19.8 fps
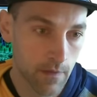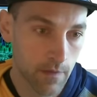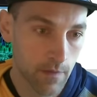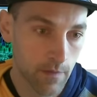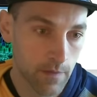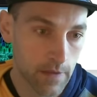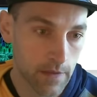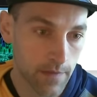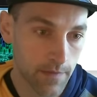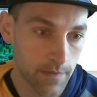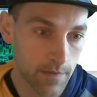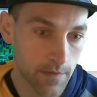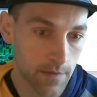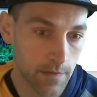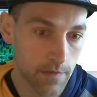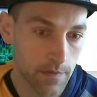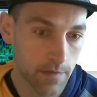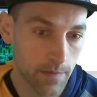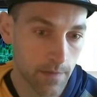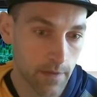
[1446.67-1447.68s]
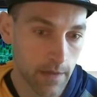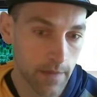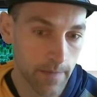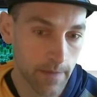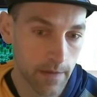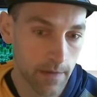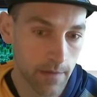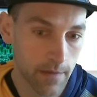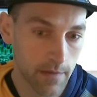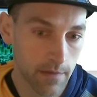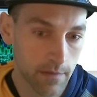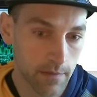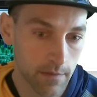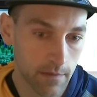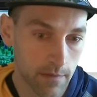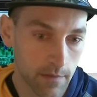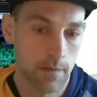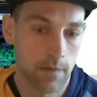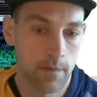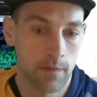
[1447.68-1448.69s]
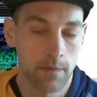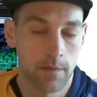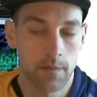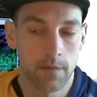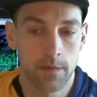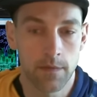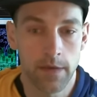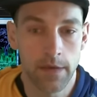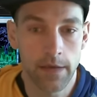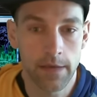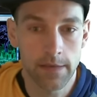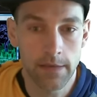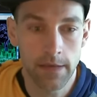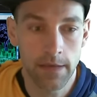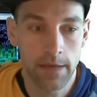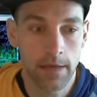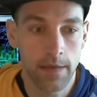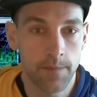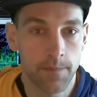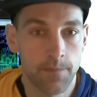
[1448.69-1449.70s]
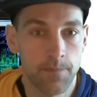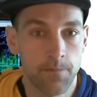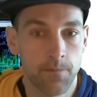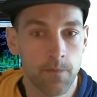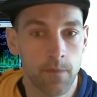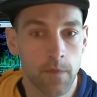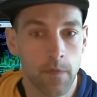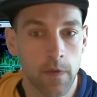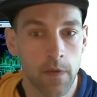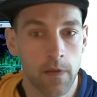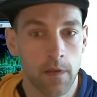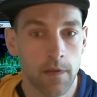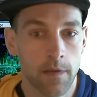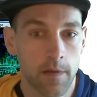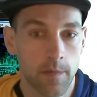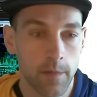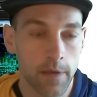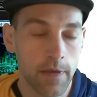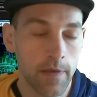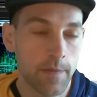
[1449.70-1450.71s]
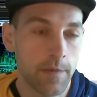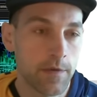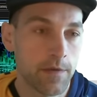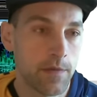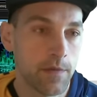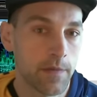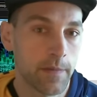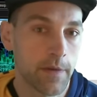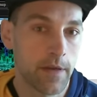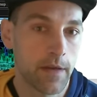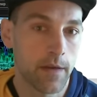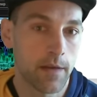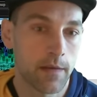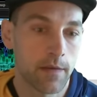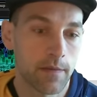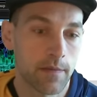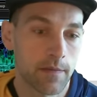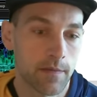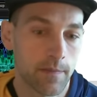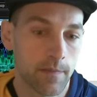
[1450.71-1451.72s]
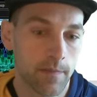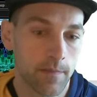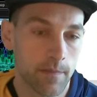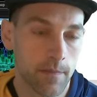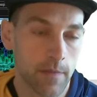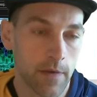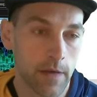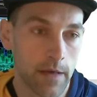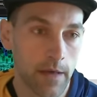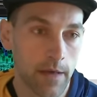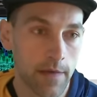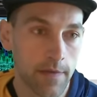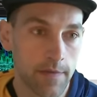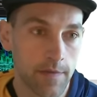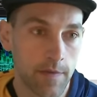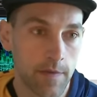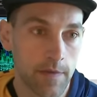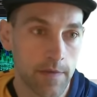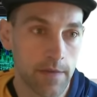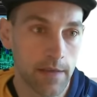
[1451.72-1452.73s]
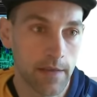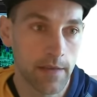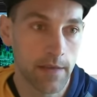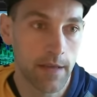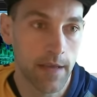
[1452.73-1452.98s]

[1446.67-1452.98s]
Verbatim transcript: We have turn two prohibit. I guess I keep. They're playing a bug Kind of feels like they